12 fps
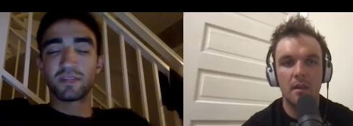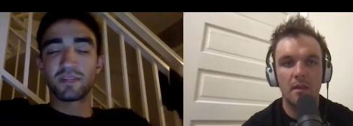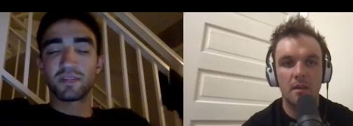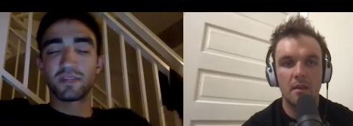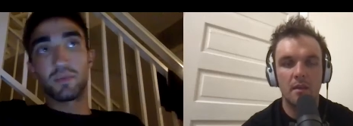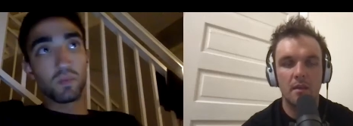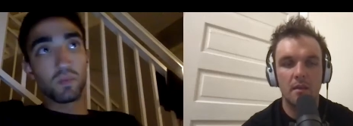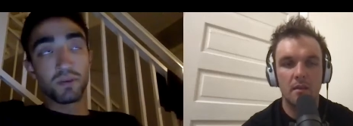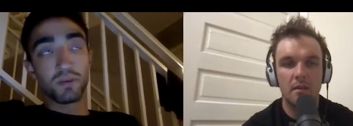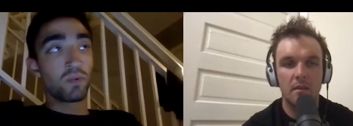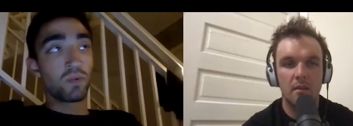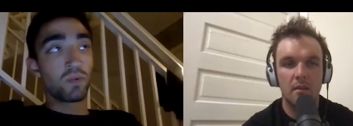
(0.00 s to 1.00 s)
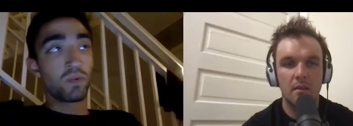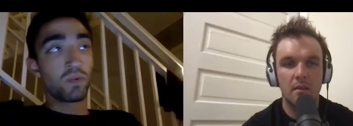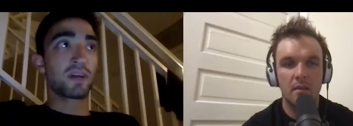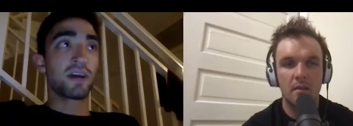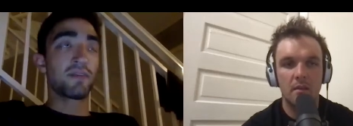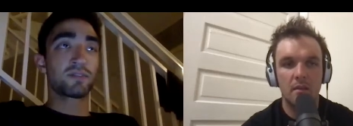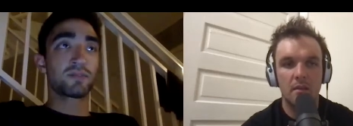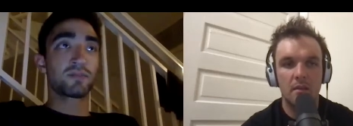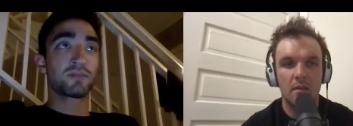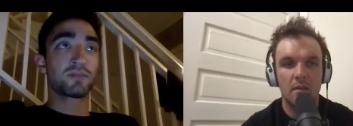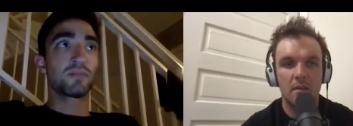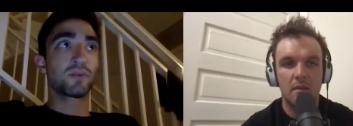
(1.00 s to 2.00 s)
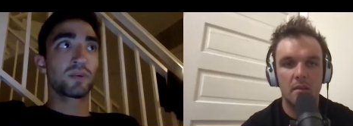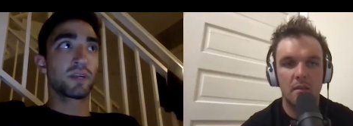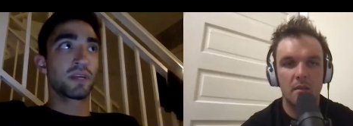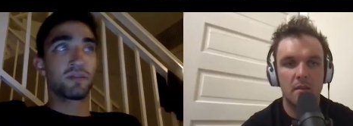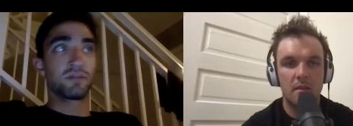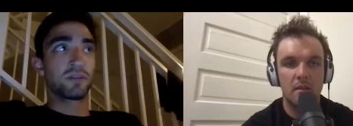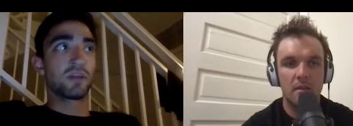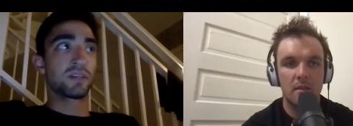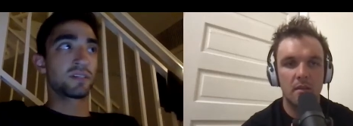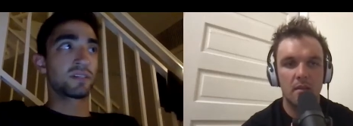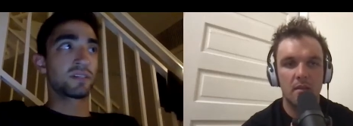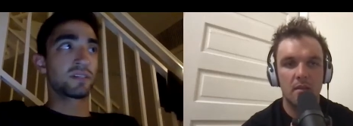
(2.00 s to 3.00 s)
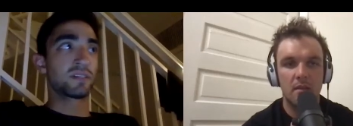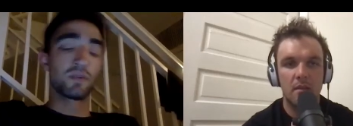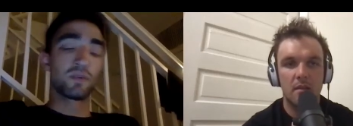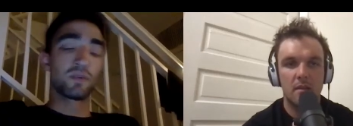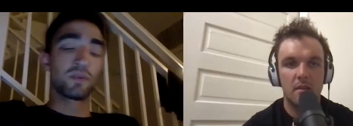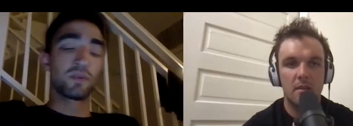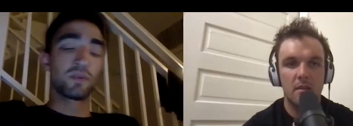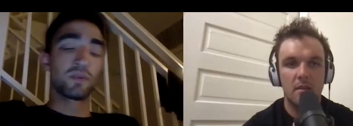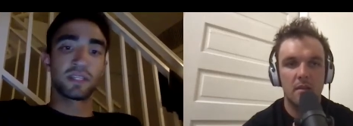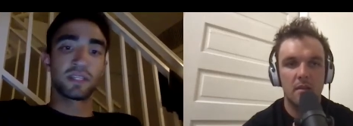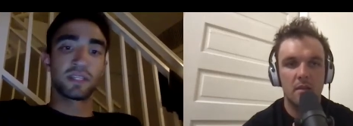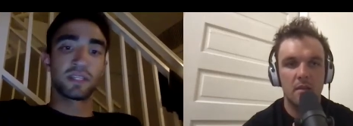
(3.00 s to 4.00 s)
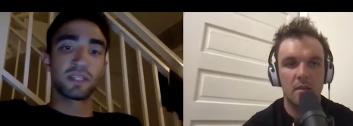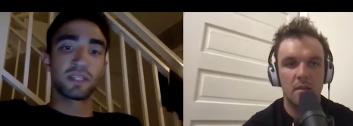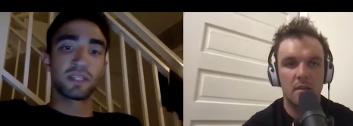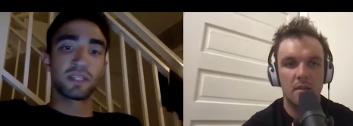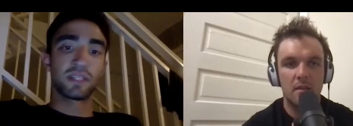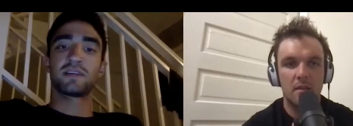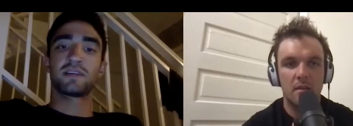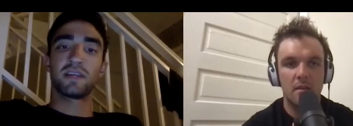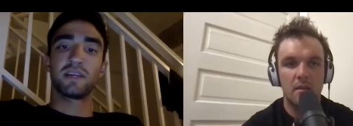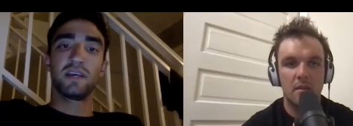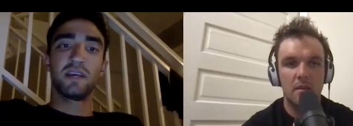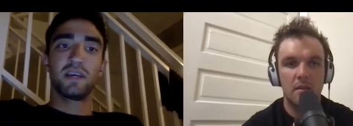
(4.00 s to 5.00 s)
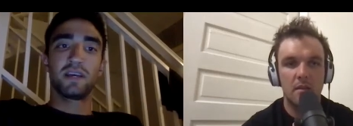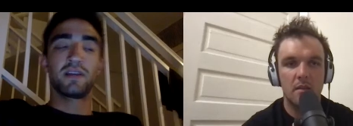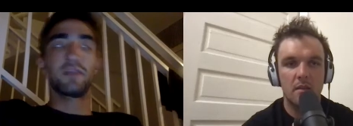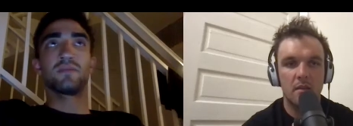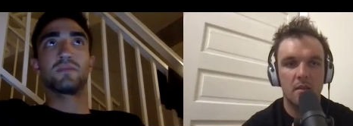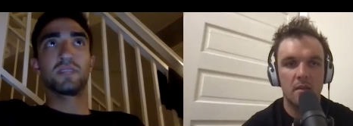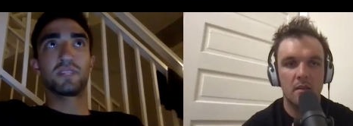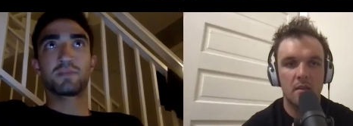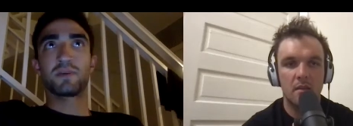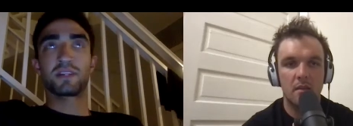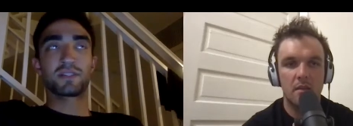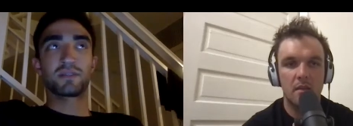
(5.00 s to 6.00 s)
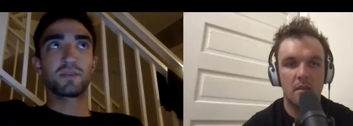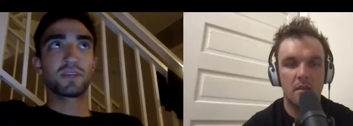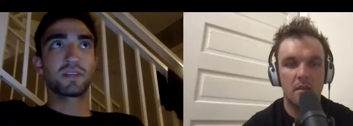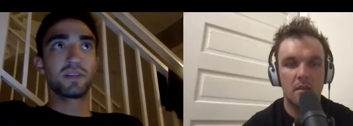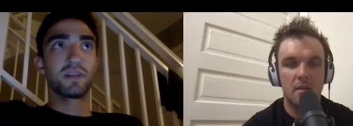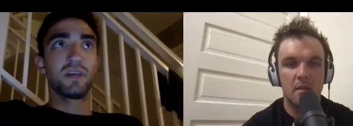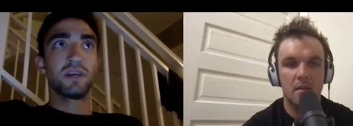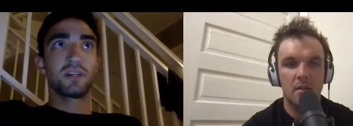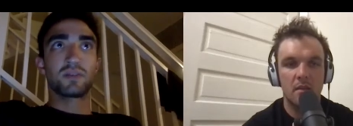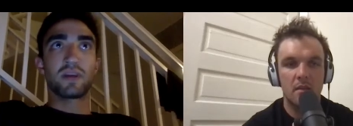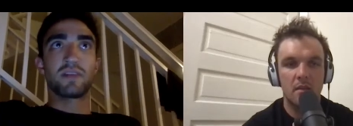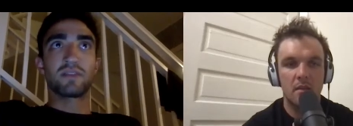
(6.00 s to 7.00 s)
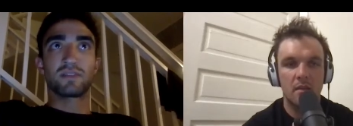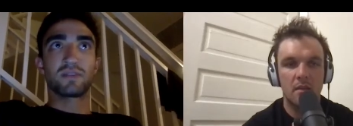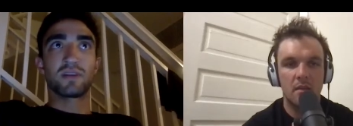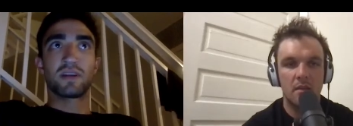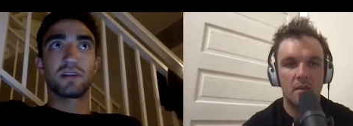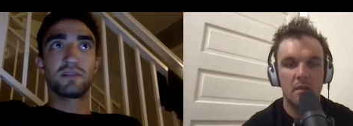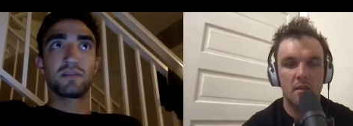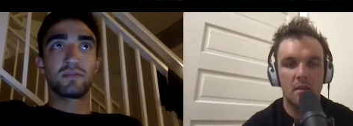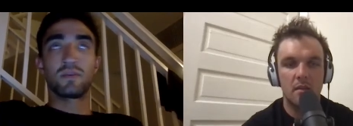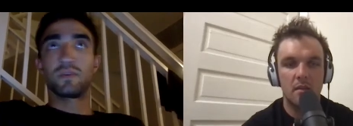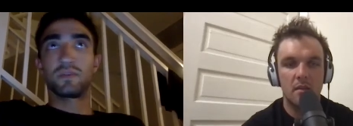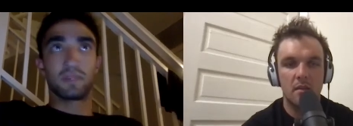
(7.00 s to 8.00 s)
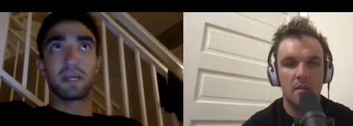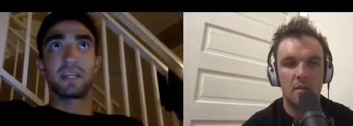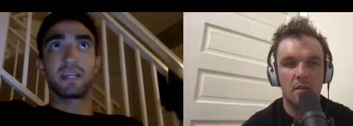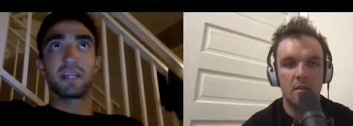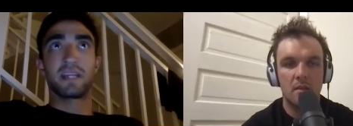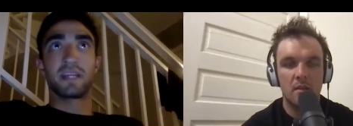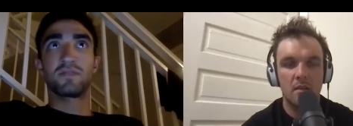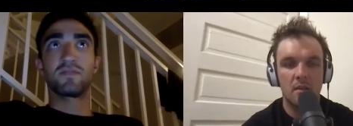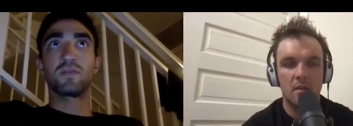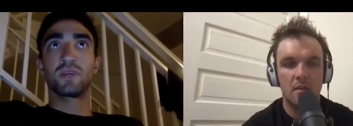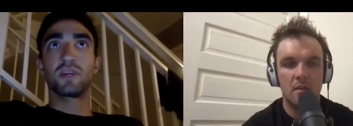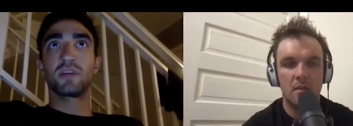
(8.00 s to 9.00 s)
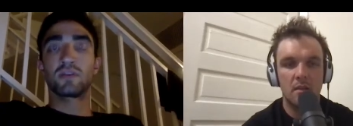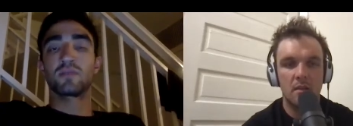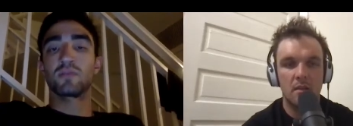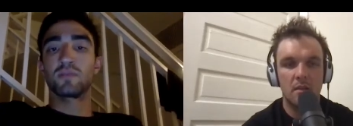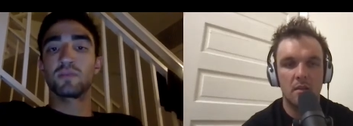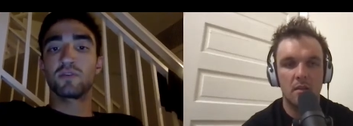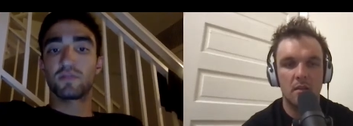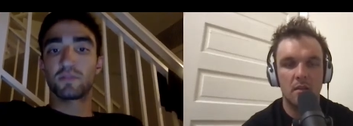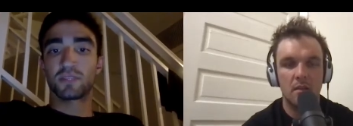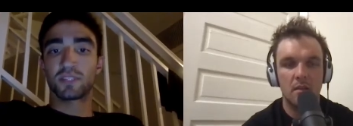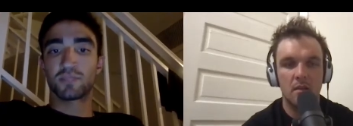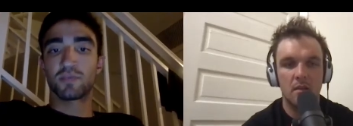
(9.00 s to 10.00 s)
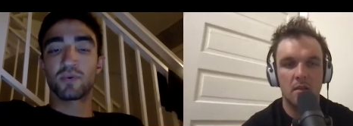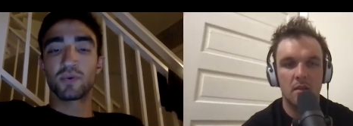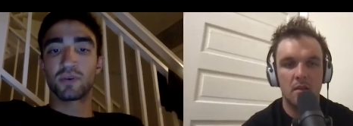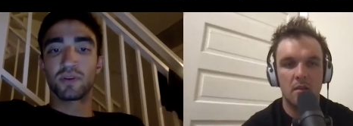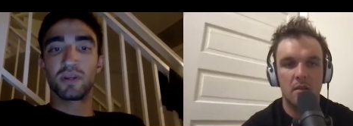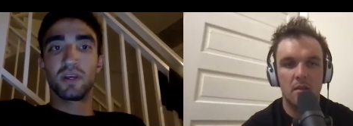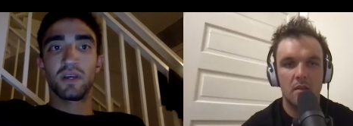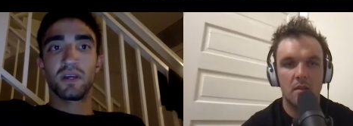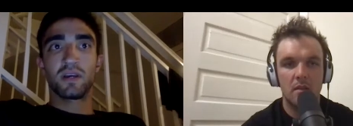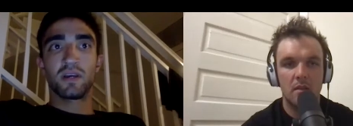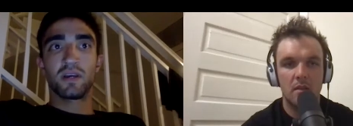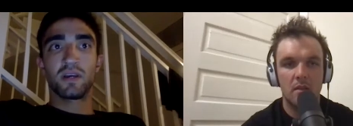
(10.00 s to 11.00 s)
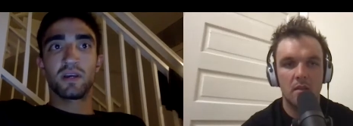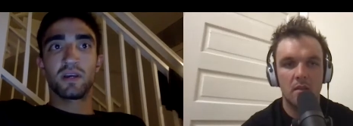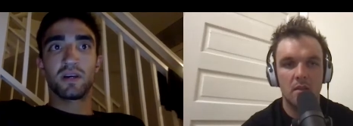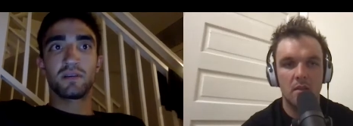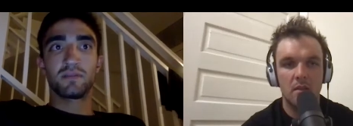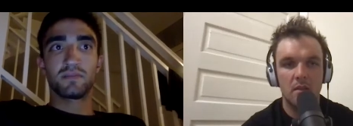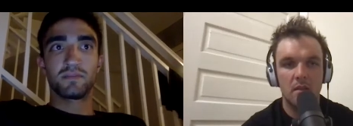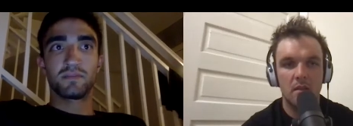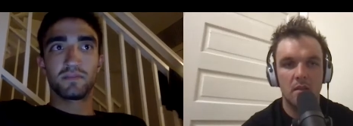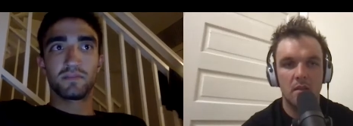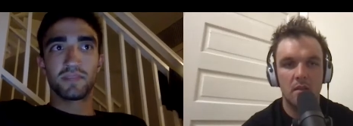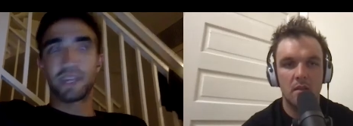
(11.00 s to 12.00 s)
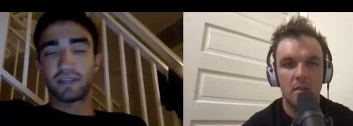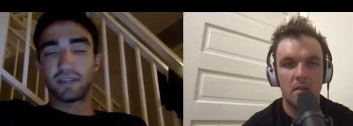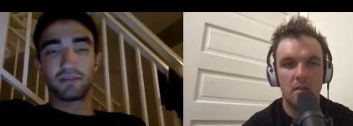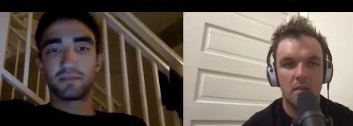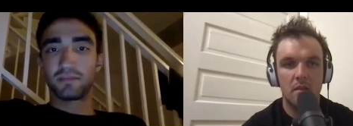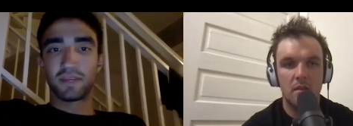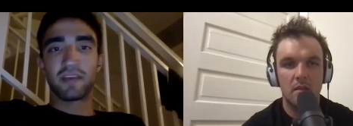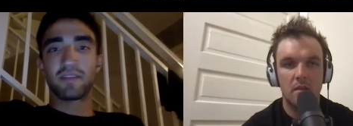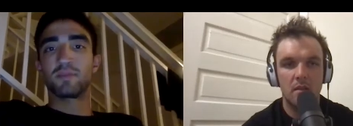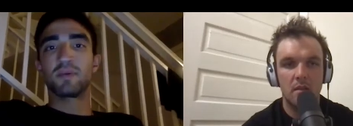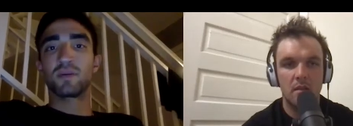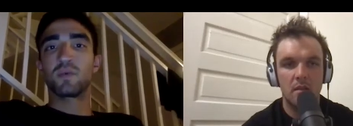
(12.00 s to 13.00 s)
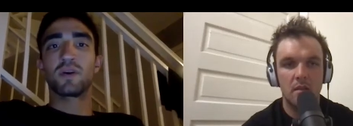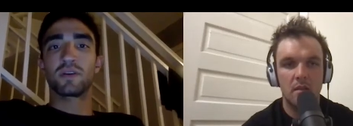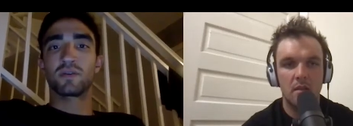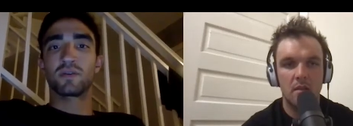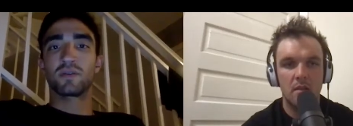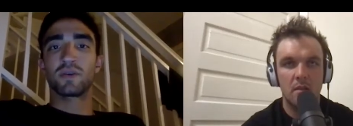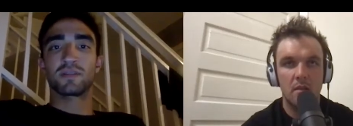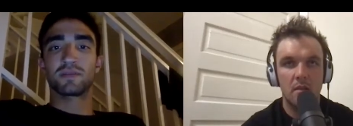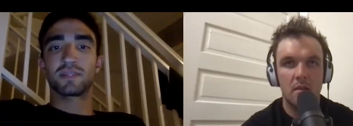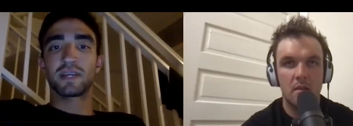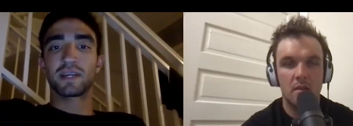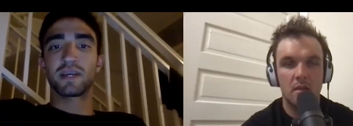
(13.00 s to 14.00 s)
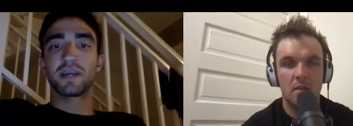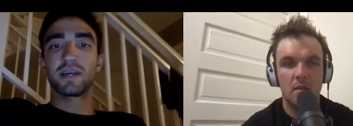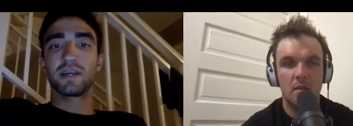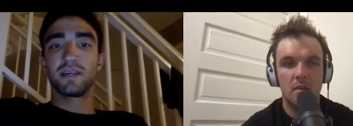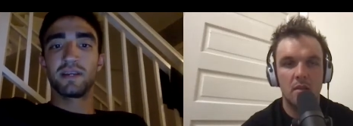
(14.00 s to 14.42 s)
Speaker 1: Uh, but but once Travis was on board, it was honestly so easy to get the other guys. Like you know, especially with Travis had not even a full year removed from the sport. Um, like everybody wanted to race with that guy.